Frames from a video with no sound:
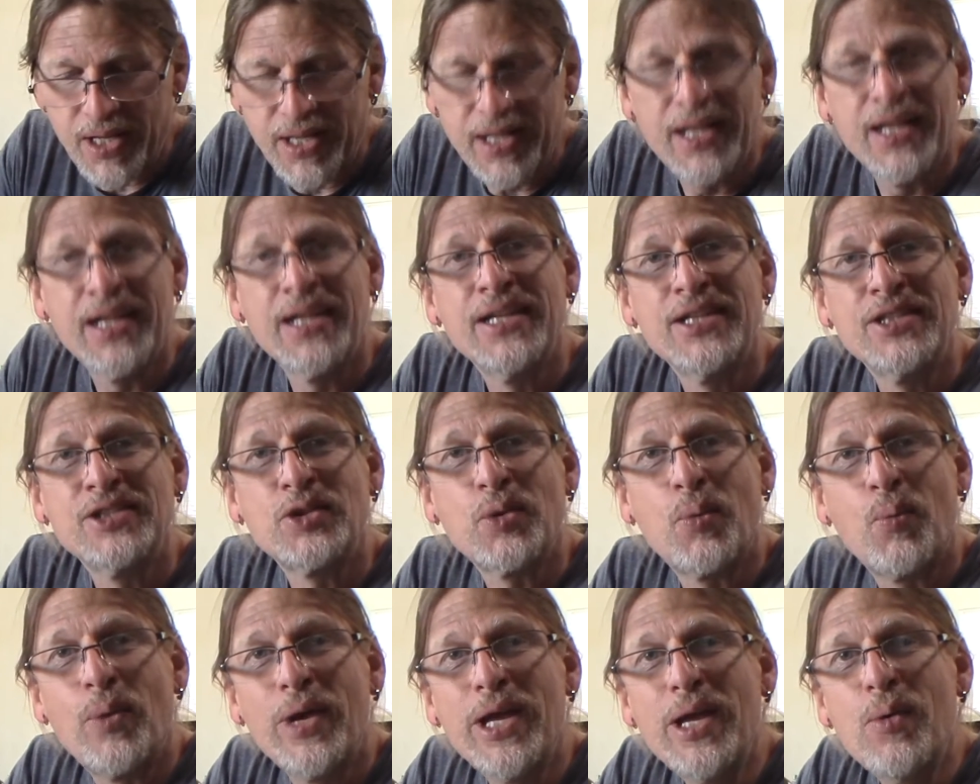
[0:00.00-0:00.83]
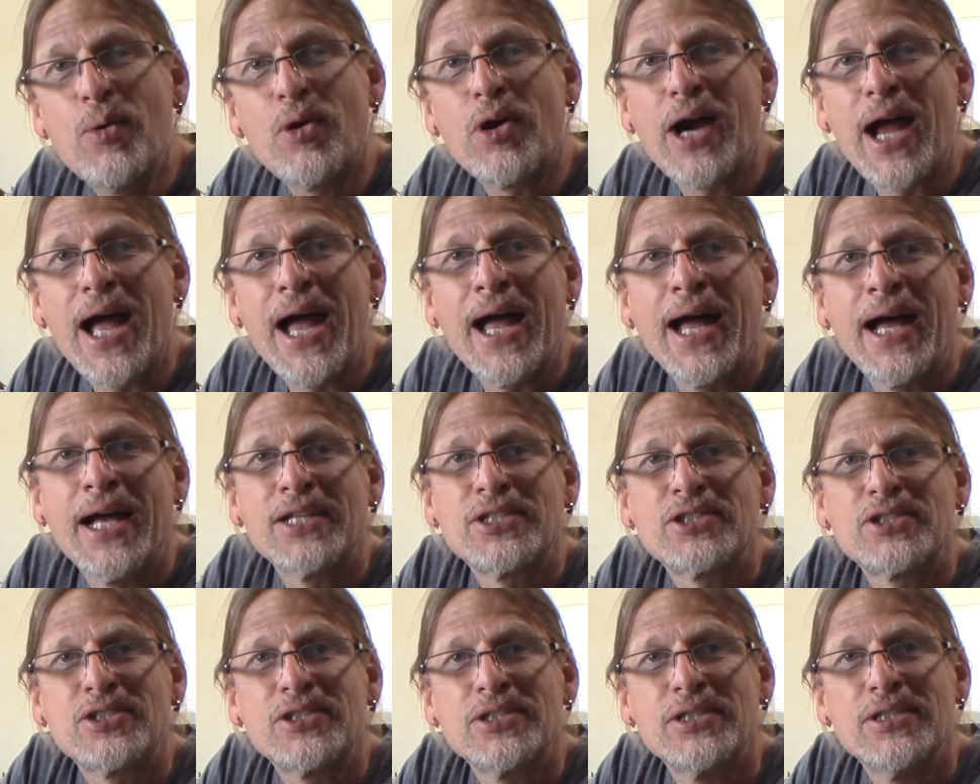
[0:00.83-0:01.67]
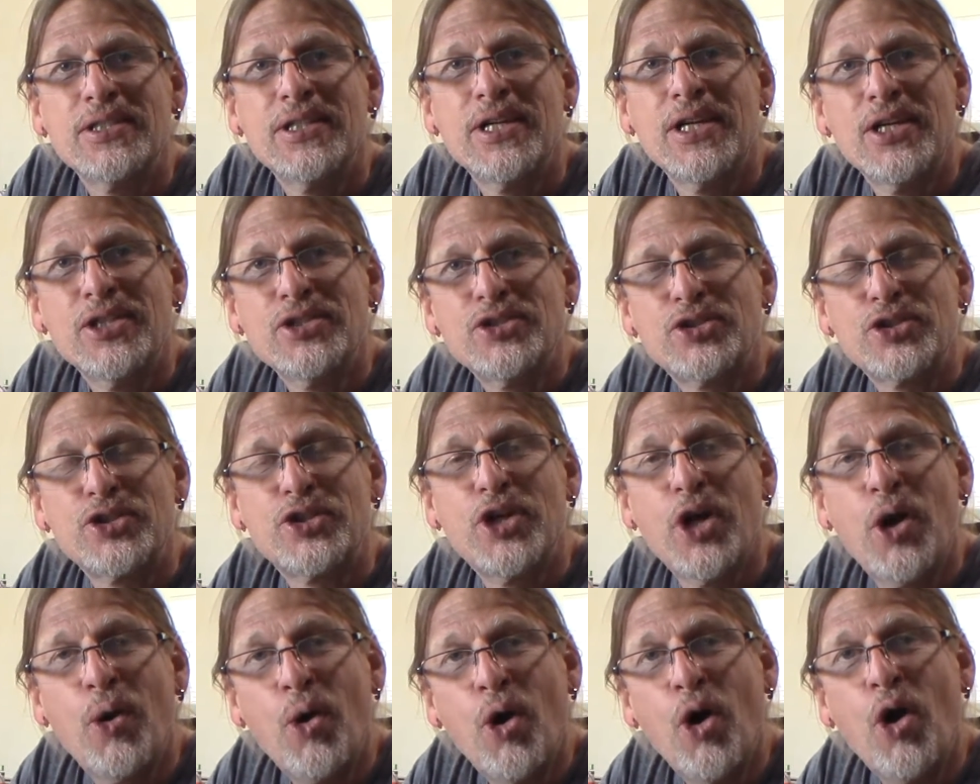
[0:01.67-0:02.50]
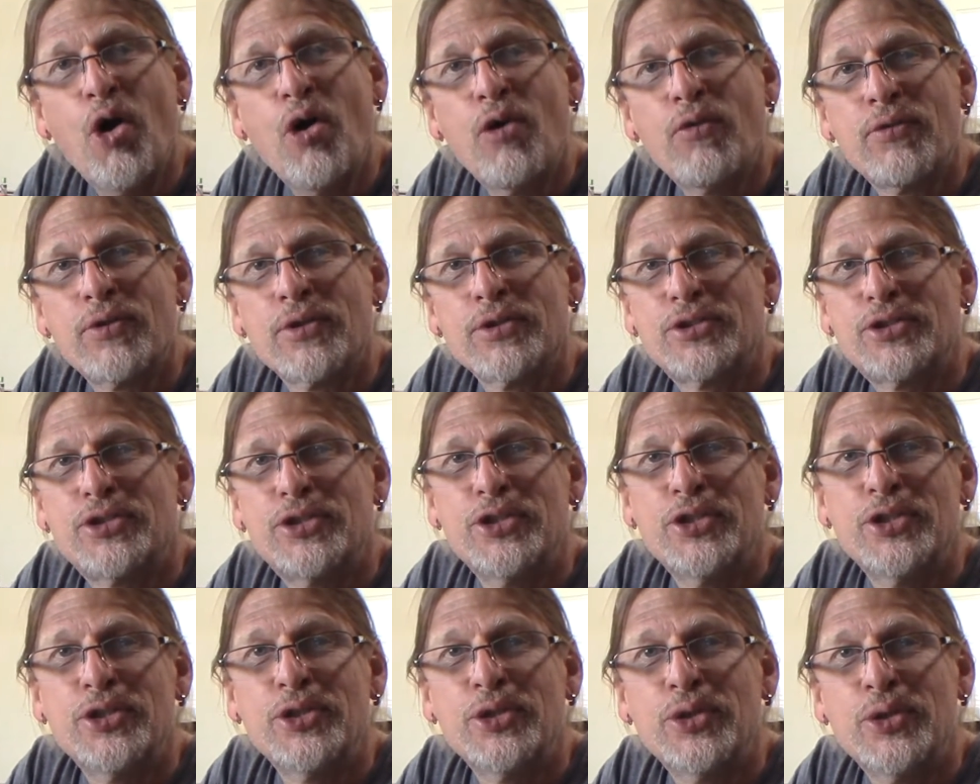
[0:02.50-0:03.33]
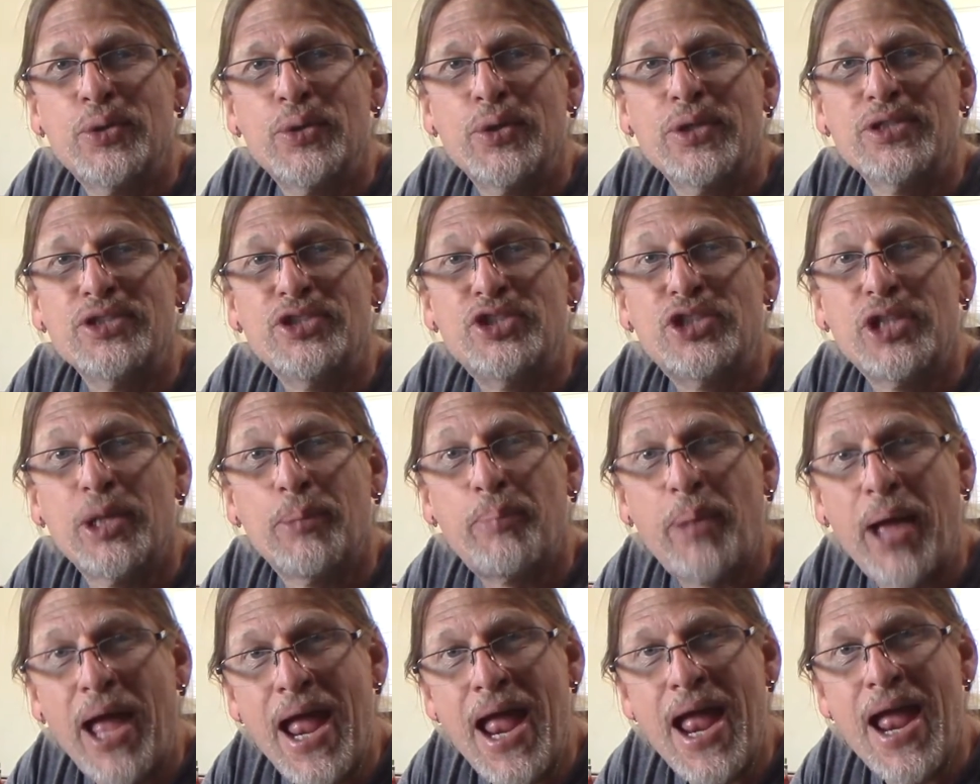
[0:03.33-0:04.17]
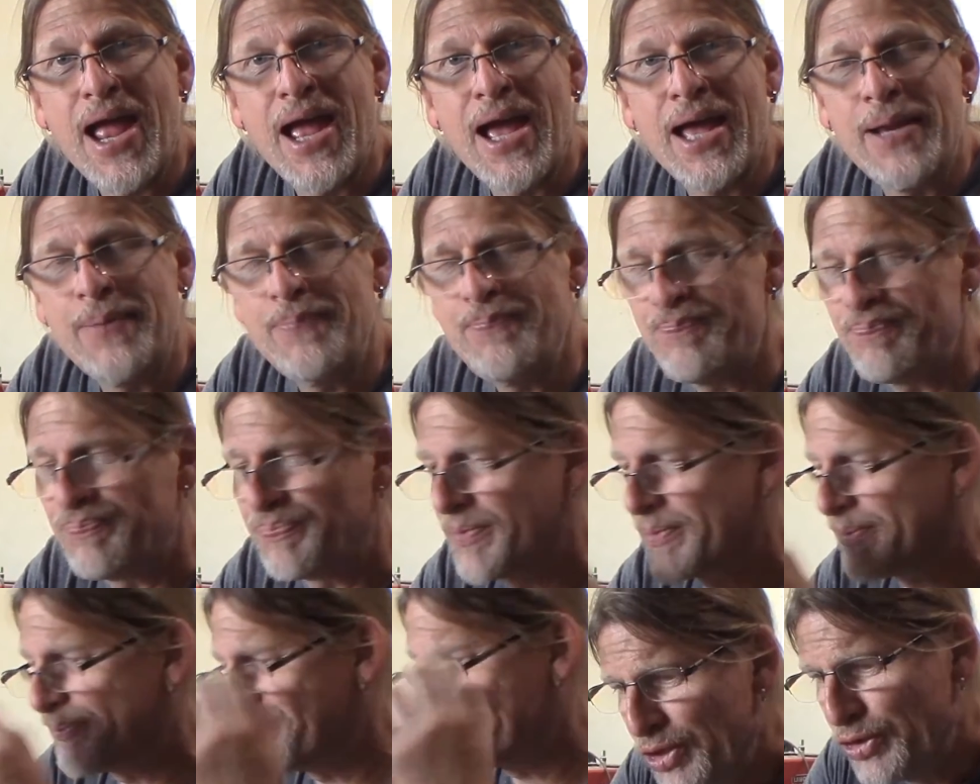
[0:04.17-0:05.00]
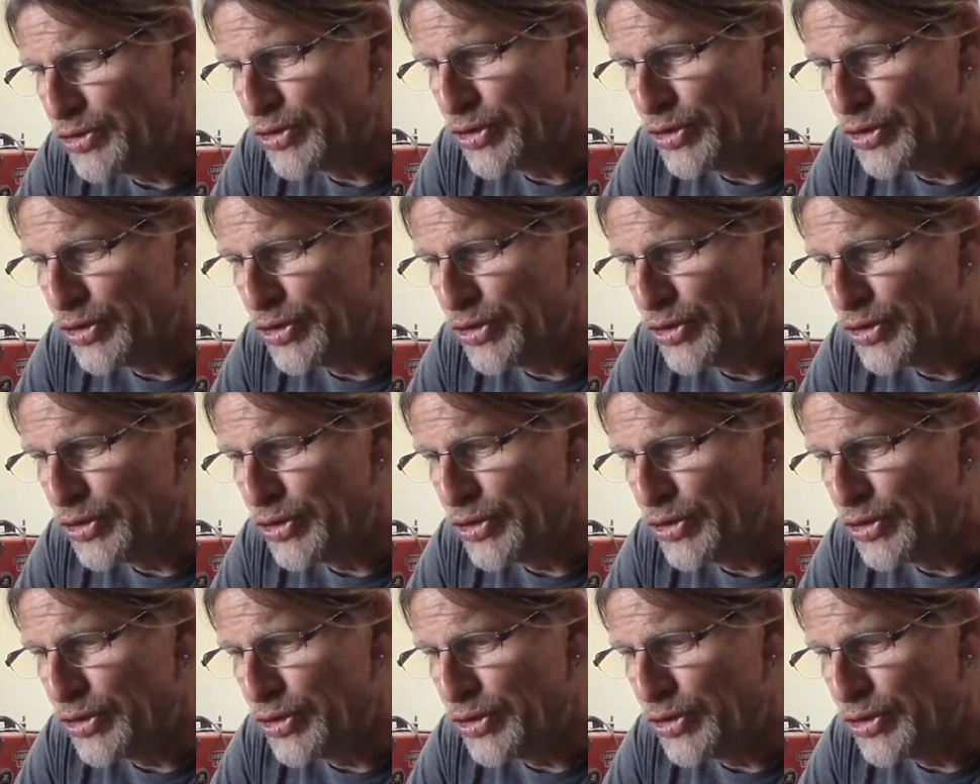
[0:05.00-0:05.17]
is we were asked to go over to Japan to